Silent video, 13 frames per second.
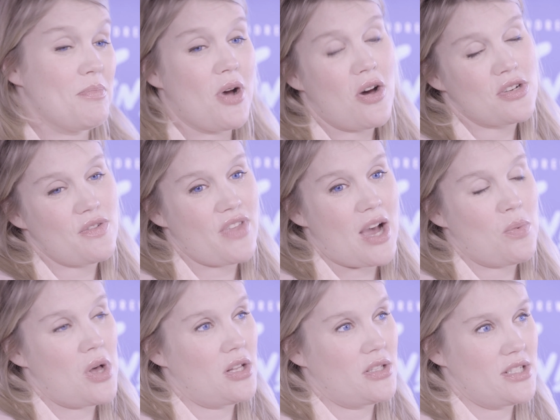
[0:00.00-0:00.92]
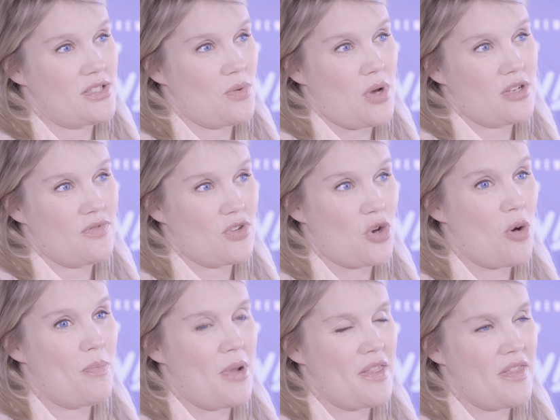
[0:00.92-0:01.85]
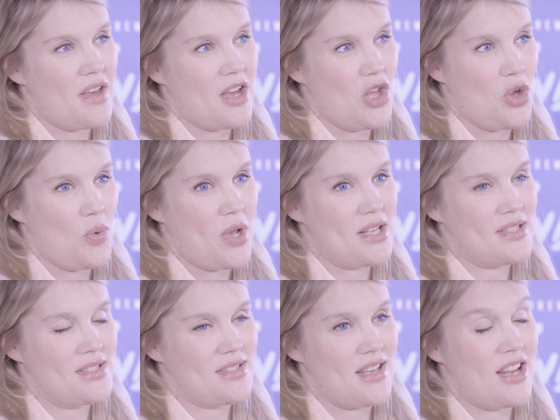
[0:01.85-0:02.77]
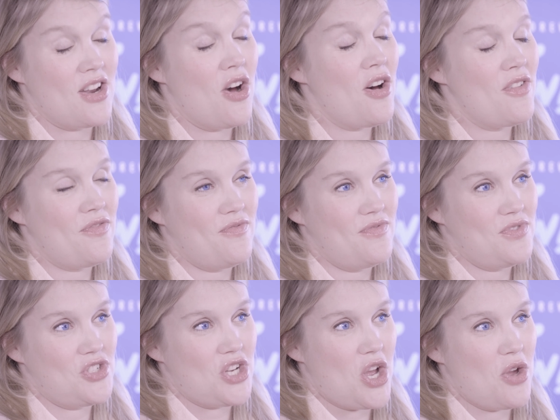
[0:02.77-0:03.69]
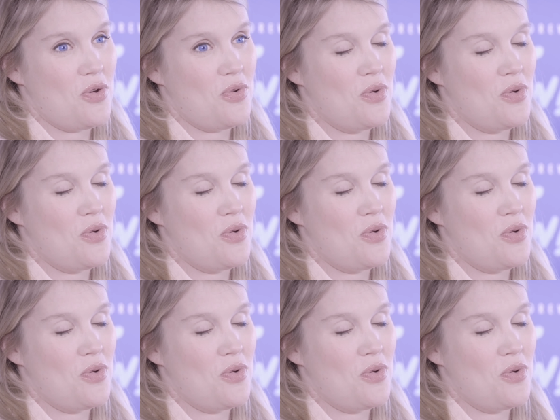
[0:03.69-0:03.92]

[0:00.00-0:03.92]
Part of that world is the world of the godmother, who is, in our show,